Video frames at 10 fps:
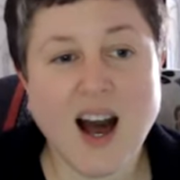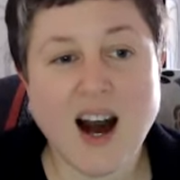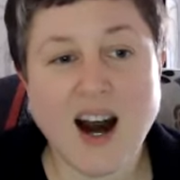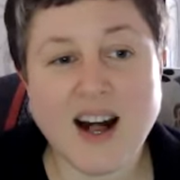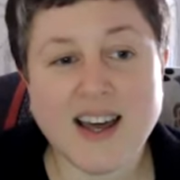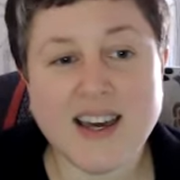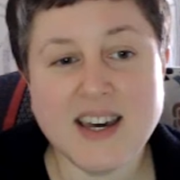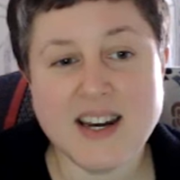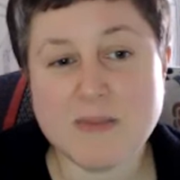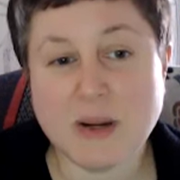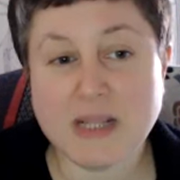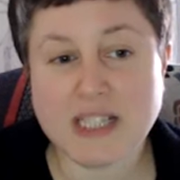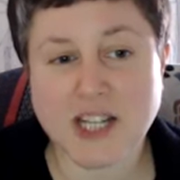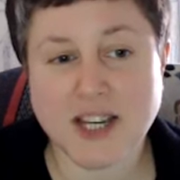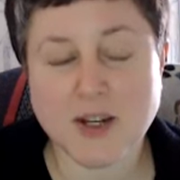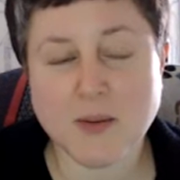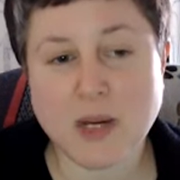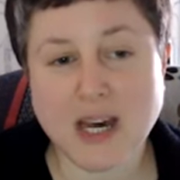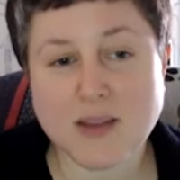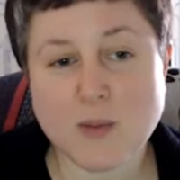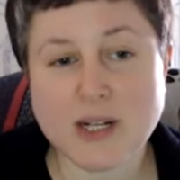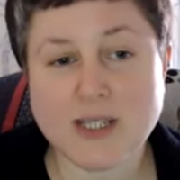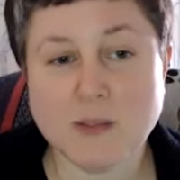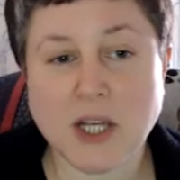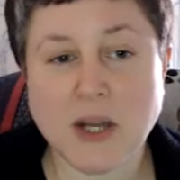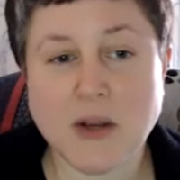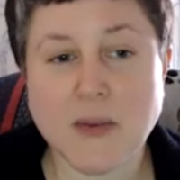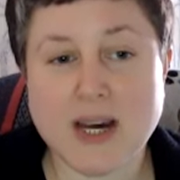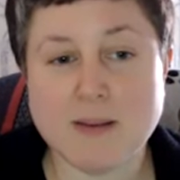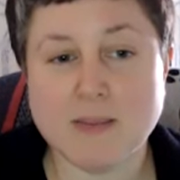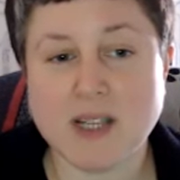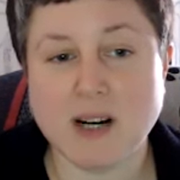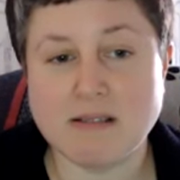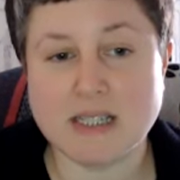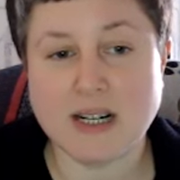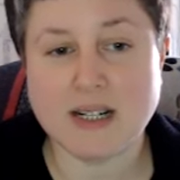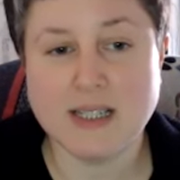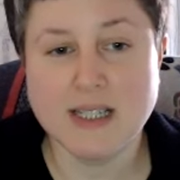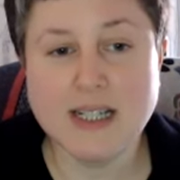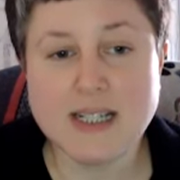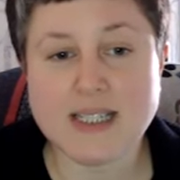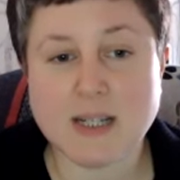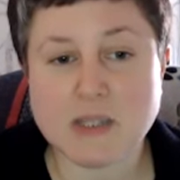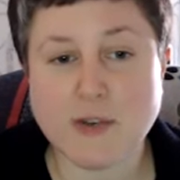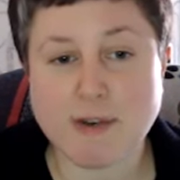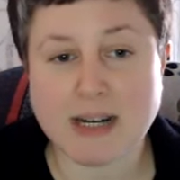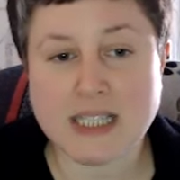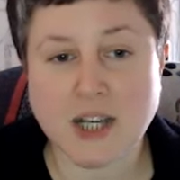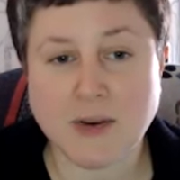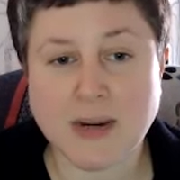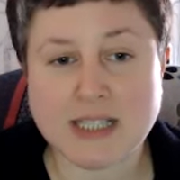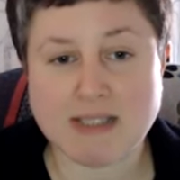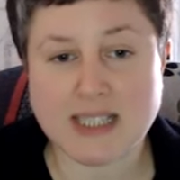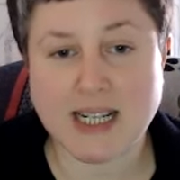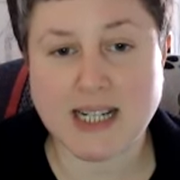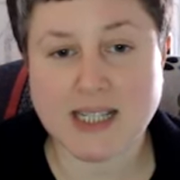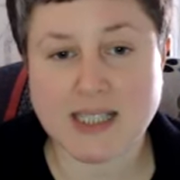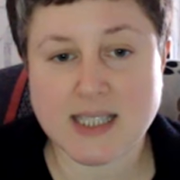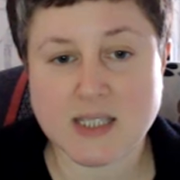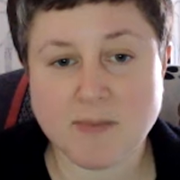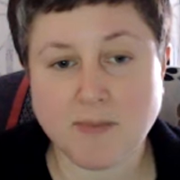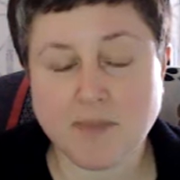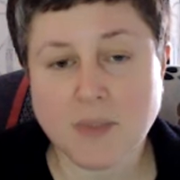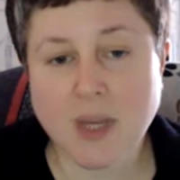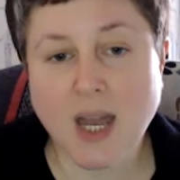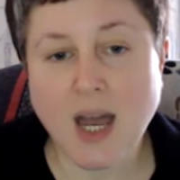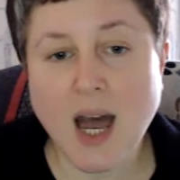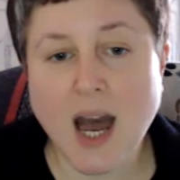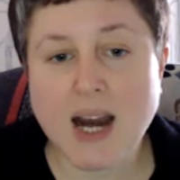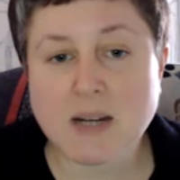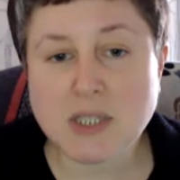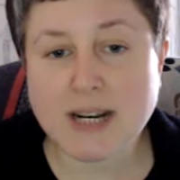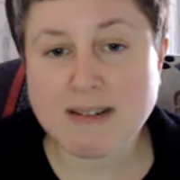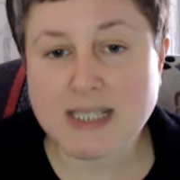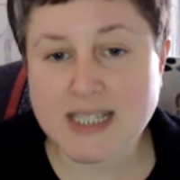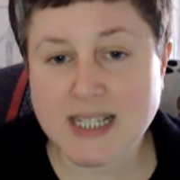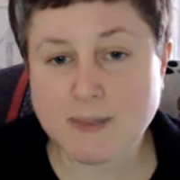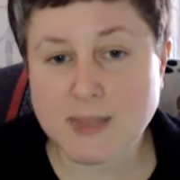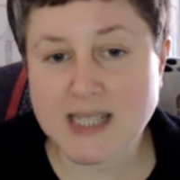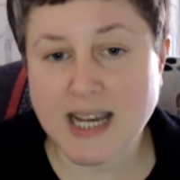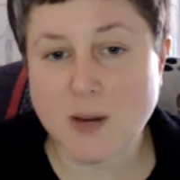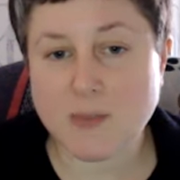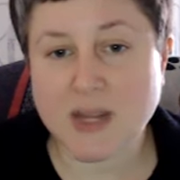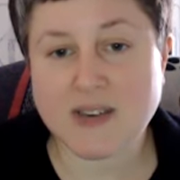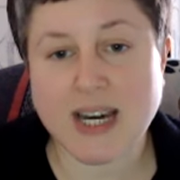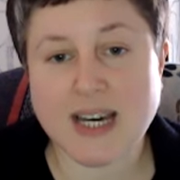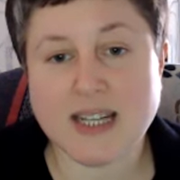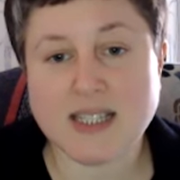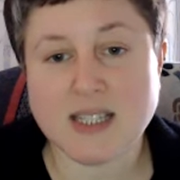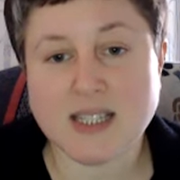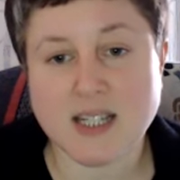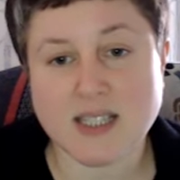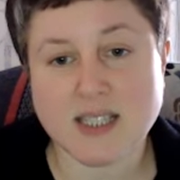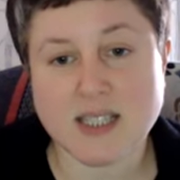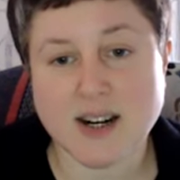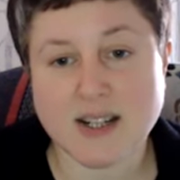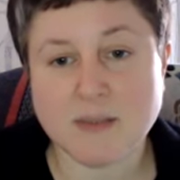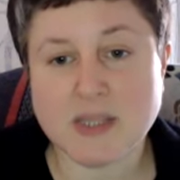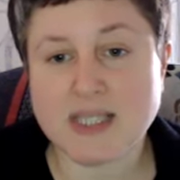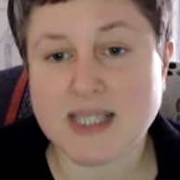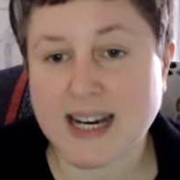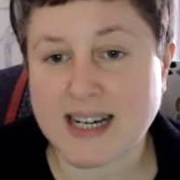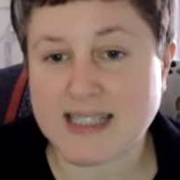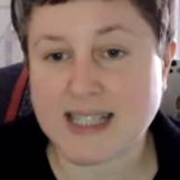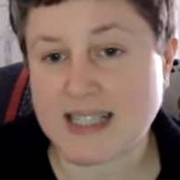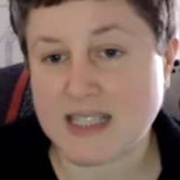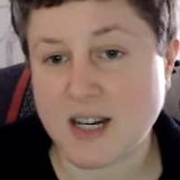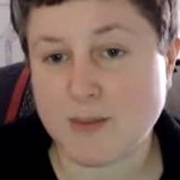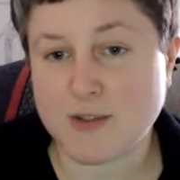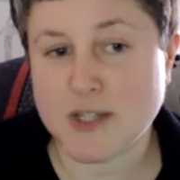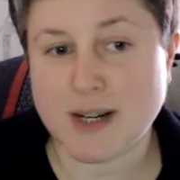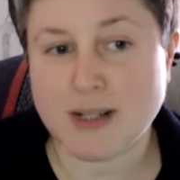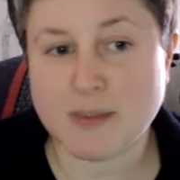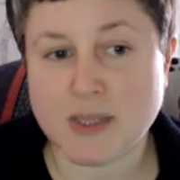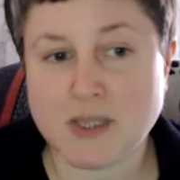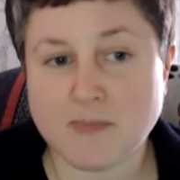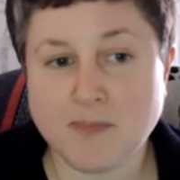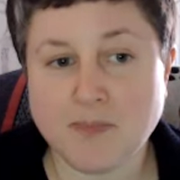Hi, I'm Emily Jacob, and welcome to Em's R&R, Tips for Rescue and Resilience. I'm sharing tips to help navigate these uncertain times and any type of times.